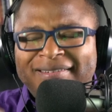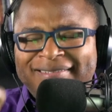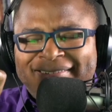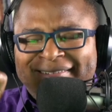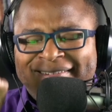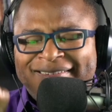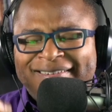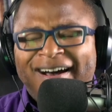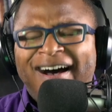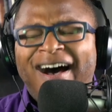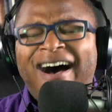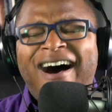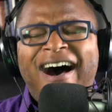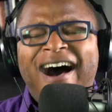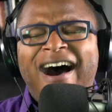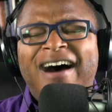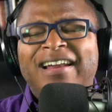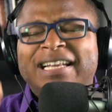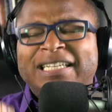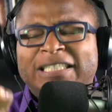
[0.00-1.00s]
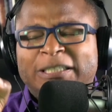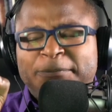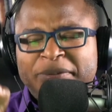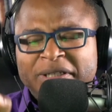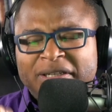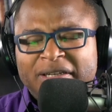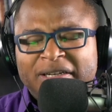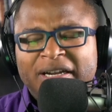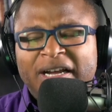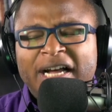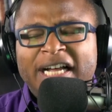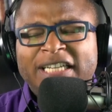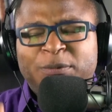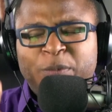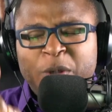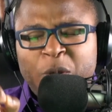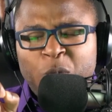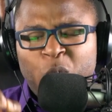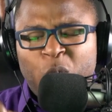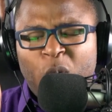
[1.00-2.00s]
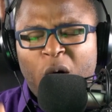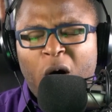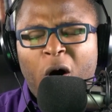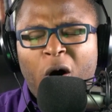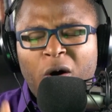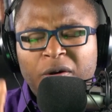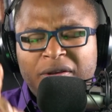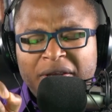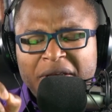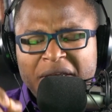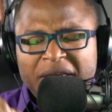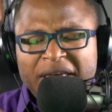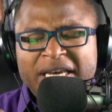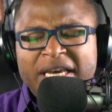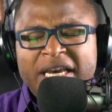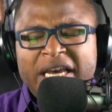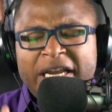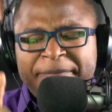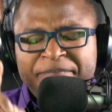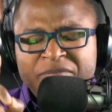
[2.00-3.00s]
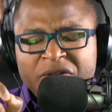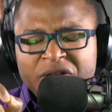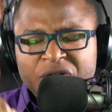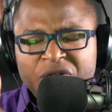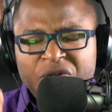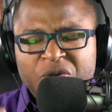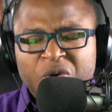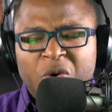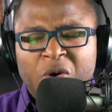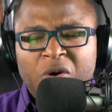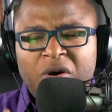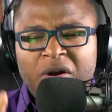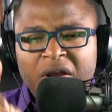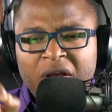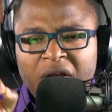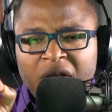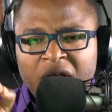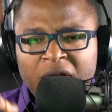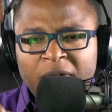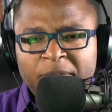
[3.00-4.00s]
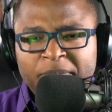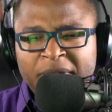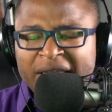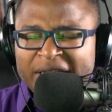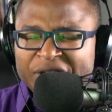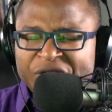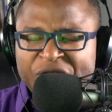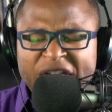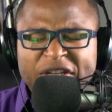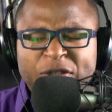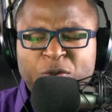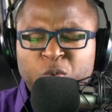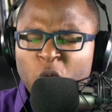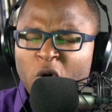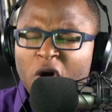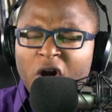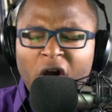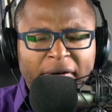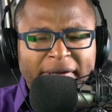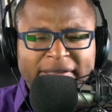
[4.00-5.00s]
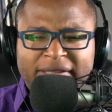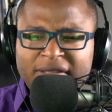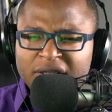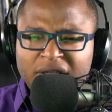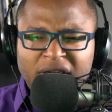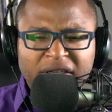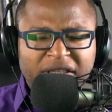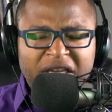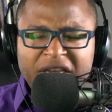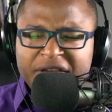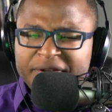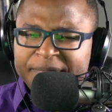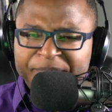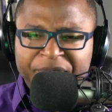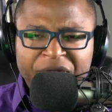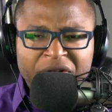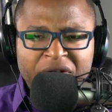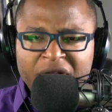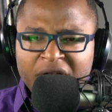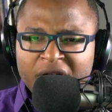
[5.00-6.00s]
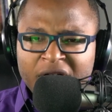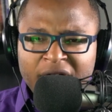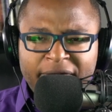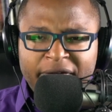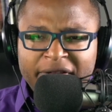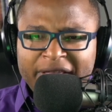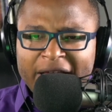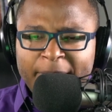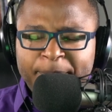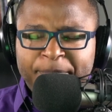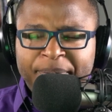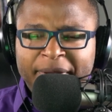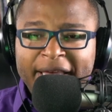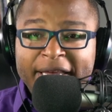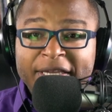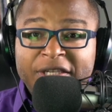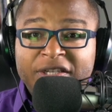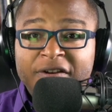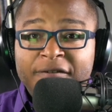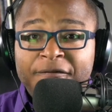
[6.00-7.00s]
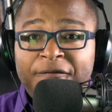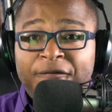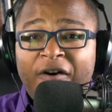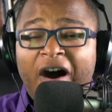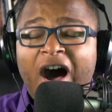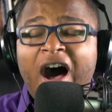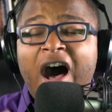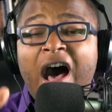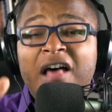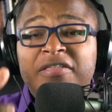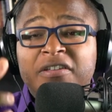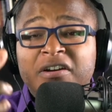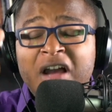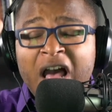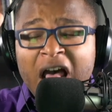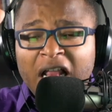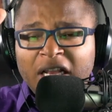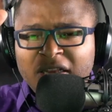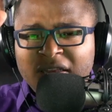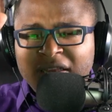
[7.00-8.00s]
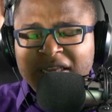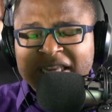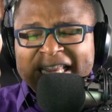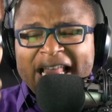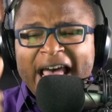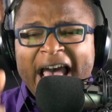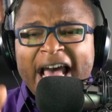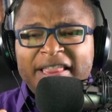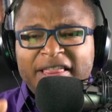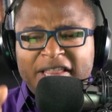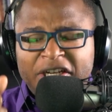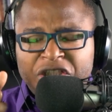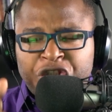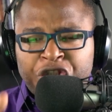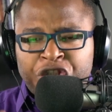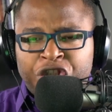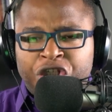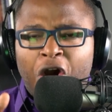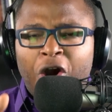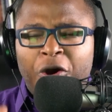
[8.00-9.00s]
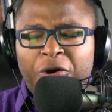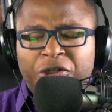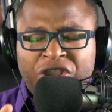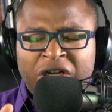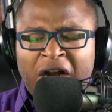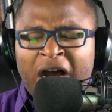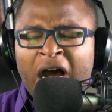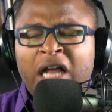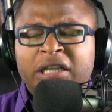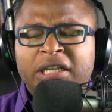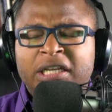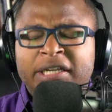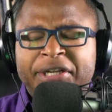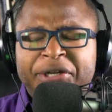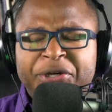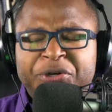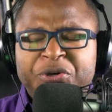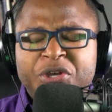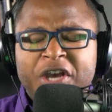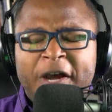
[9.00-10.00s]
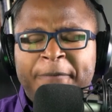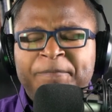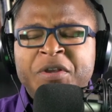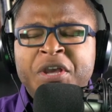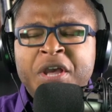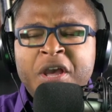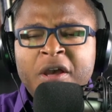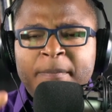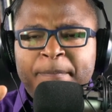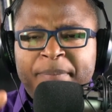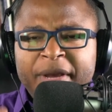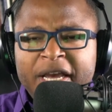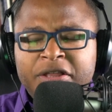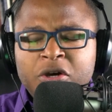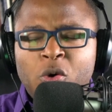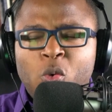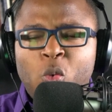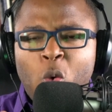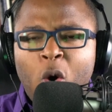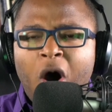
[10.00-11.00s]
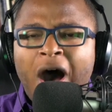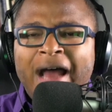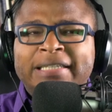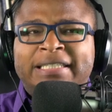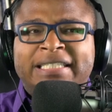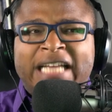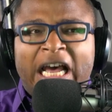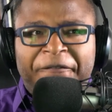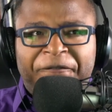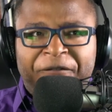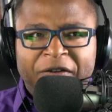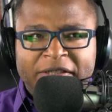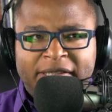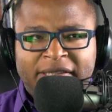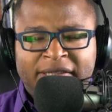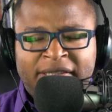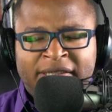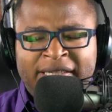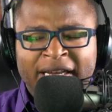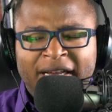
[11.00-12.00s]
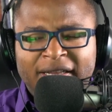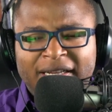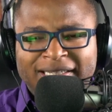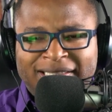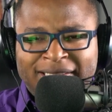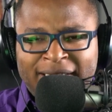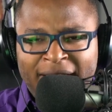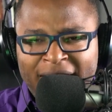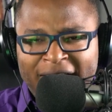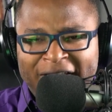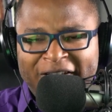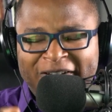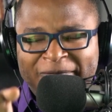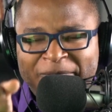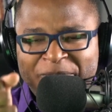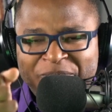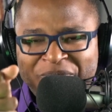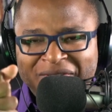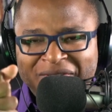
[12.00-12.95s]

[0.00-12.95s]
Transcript: But God, it's because we walk in your peace. This world is looking for that peace. And Father, let the church, hallelujah, be the ones that facilitate